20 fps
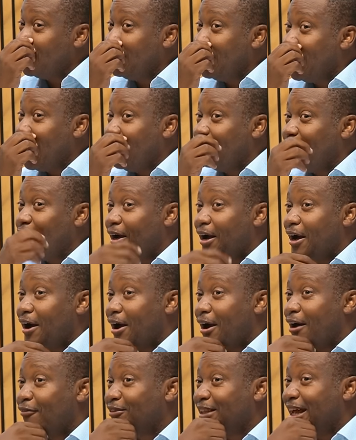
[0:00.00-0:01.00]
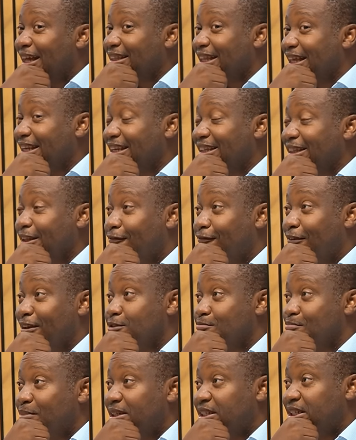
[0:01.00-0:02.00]
there, after attending the first
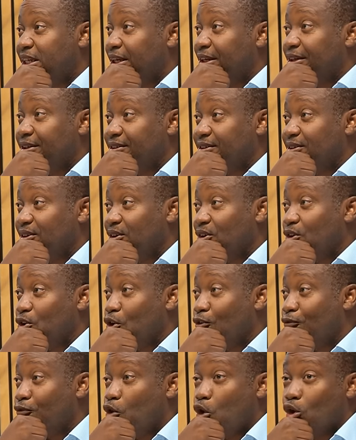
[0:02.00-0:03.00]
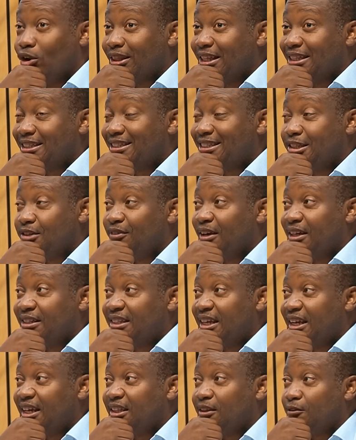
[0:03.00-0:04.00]
meeting of all these chief
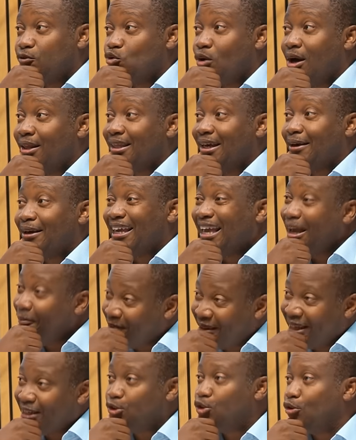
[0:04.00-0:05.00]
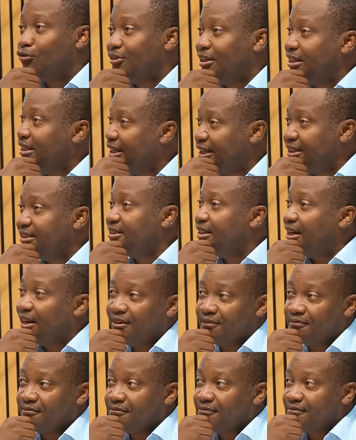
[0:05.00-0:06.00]
executives who are the captains of industry,
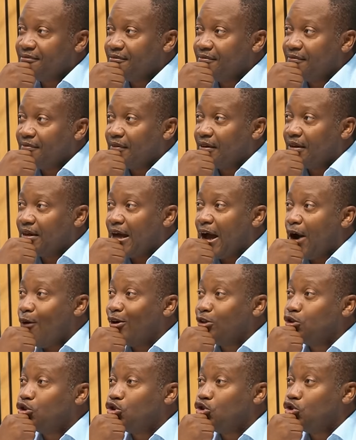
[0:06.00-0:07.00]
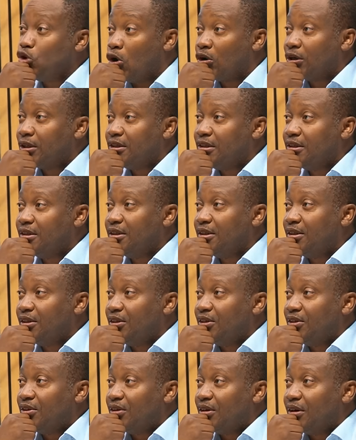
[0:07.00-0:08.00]
I was shocked
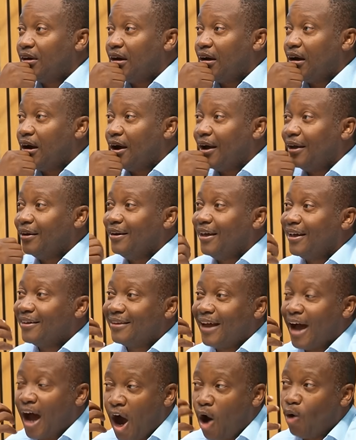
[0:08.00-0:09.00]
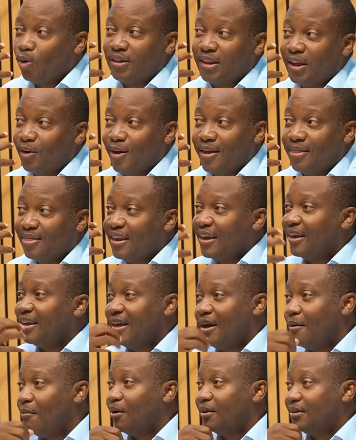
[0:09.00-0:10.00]
at how they were thinking
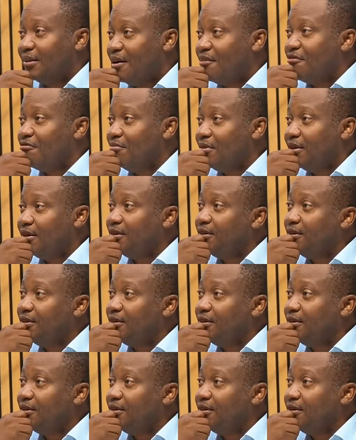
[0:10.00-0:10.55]
about government.